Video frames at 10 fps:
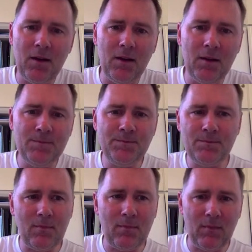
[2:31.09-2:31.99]

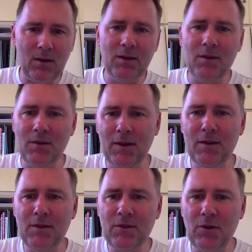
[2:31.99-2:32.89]

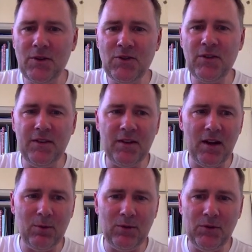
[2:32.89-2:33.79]
In this contingency table,